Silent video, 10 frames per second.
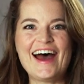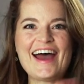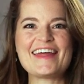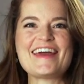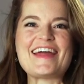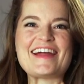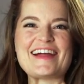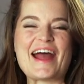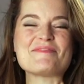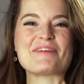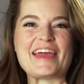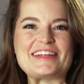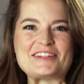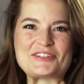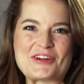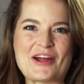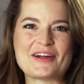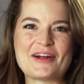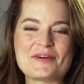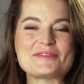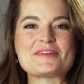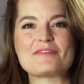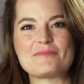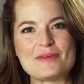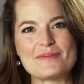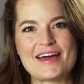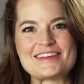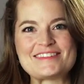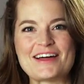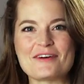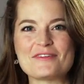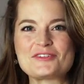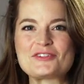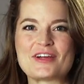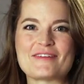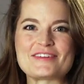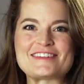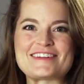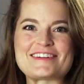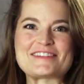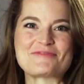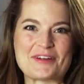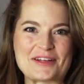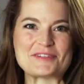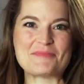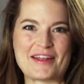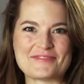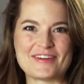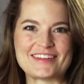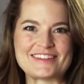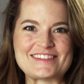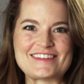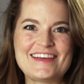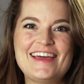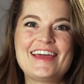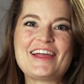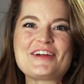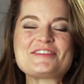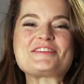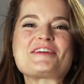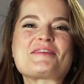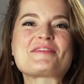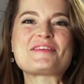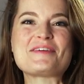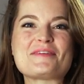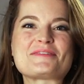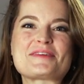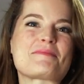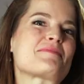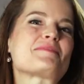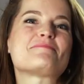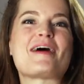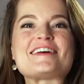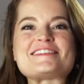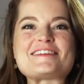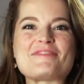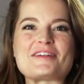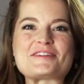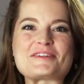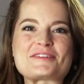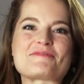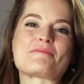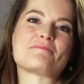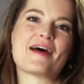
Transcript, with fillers: Hi there, I'm Katie Datar, host of the PBS television travel series Fringe Benefits, here to share with you some of the best adventures from